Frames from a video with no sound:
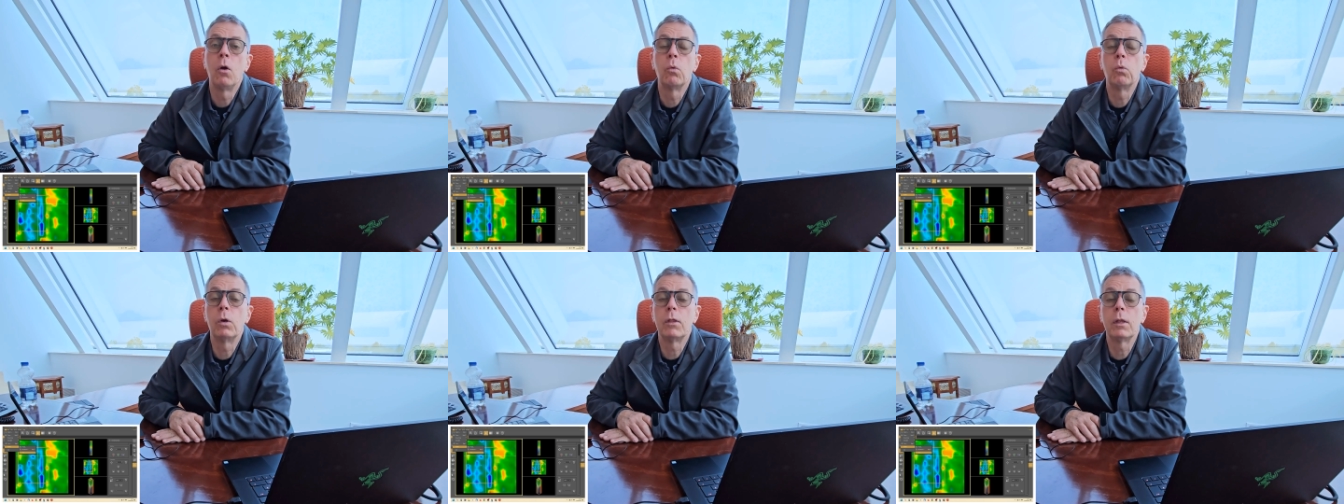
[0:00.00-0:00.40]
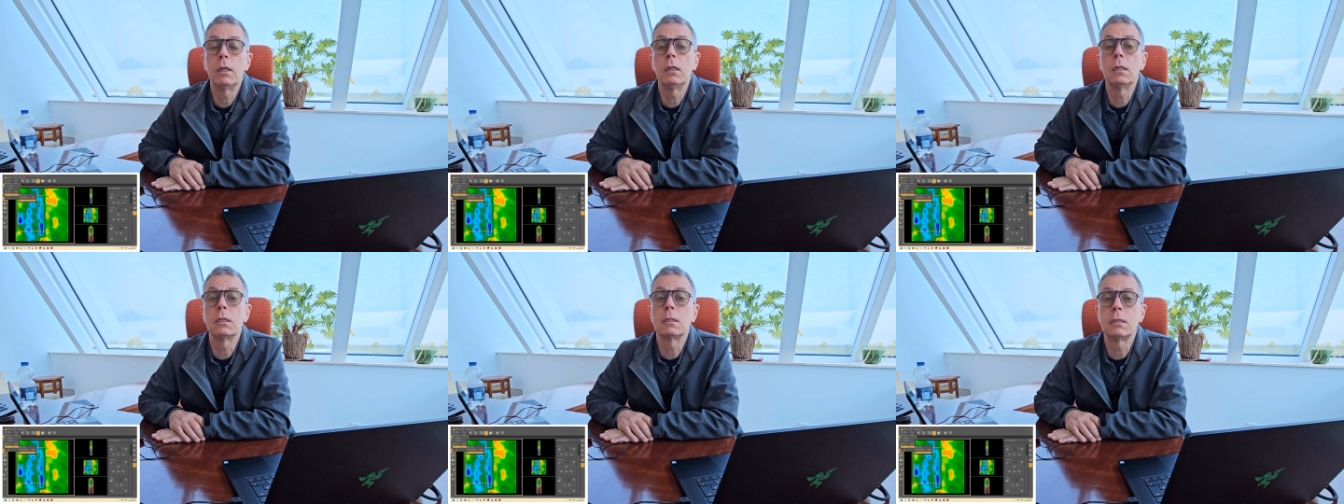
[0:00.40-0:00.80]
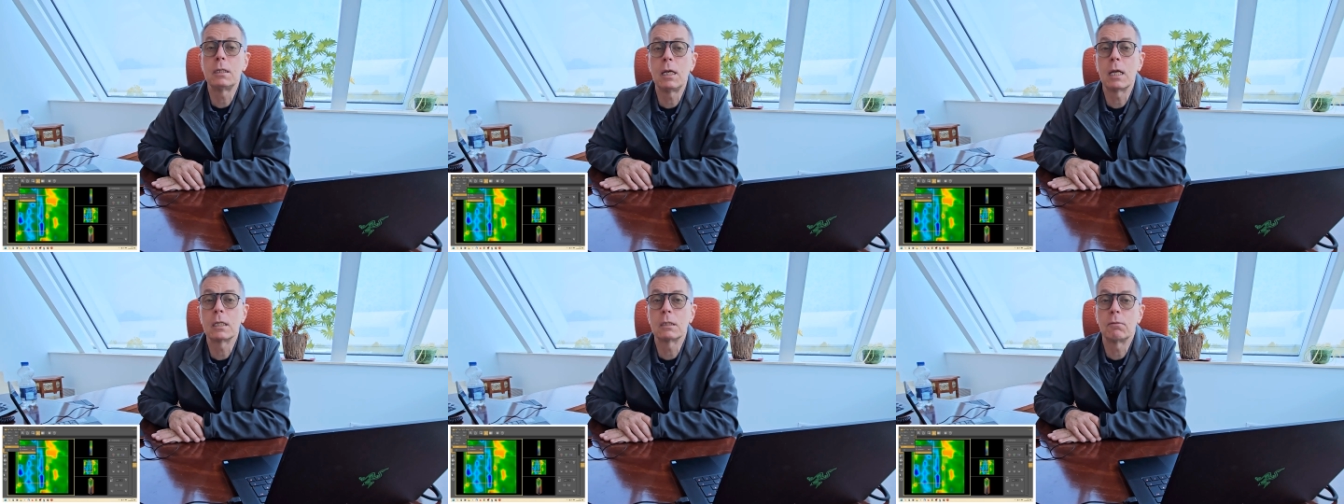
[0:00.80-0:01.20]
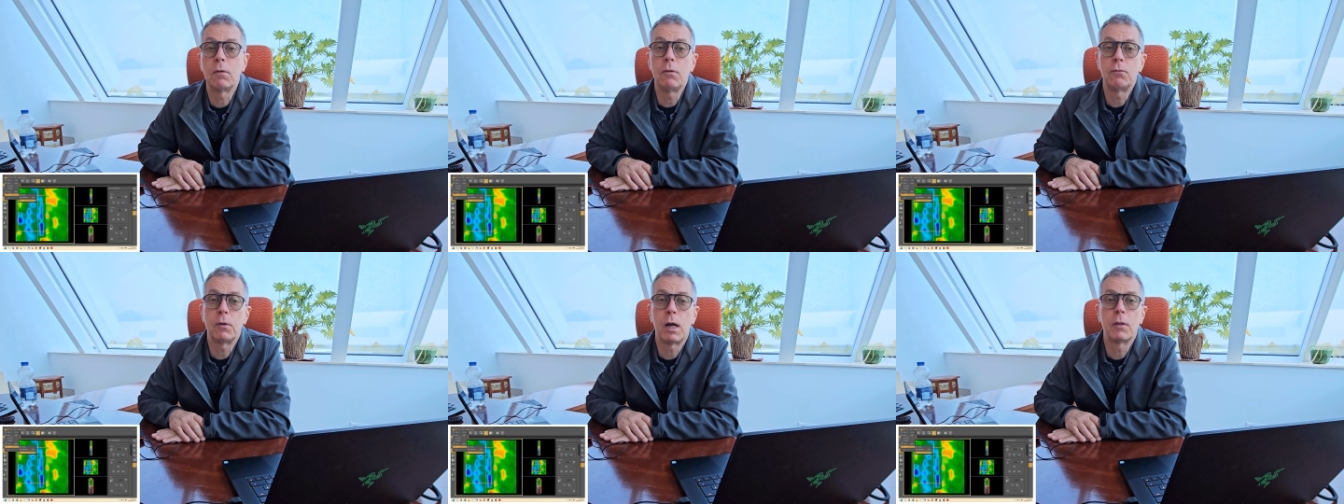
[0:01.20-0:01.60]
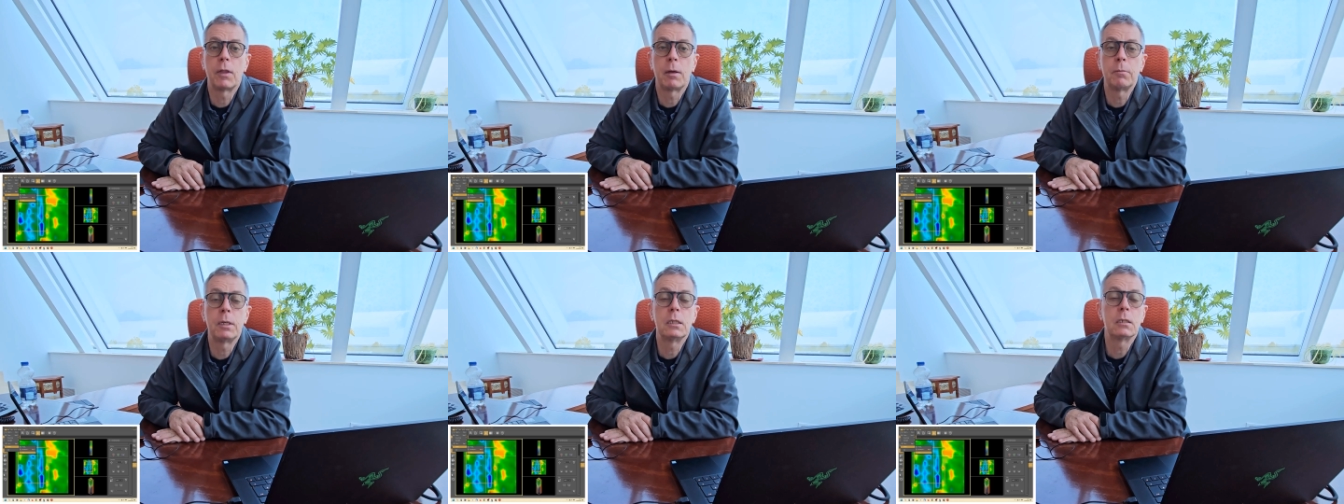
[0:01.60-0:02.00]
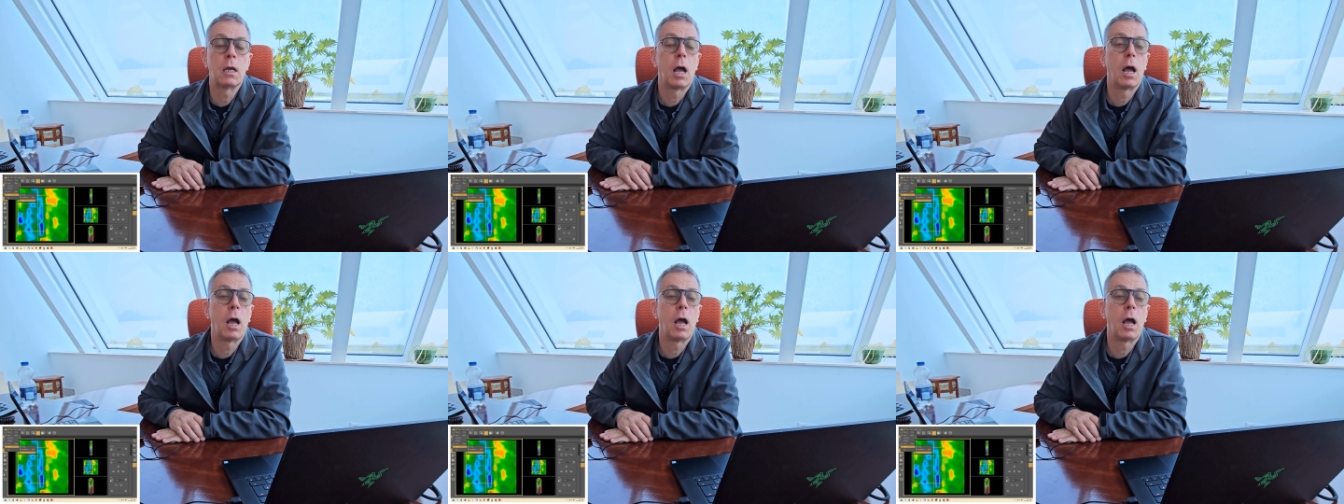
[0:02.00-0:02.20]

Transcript: Within the CSV file, that means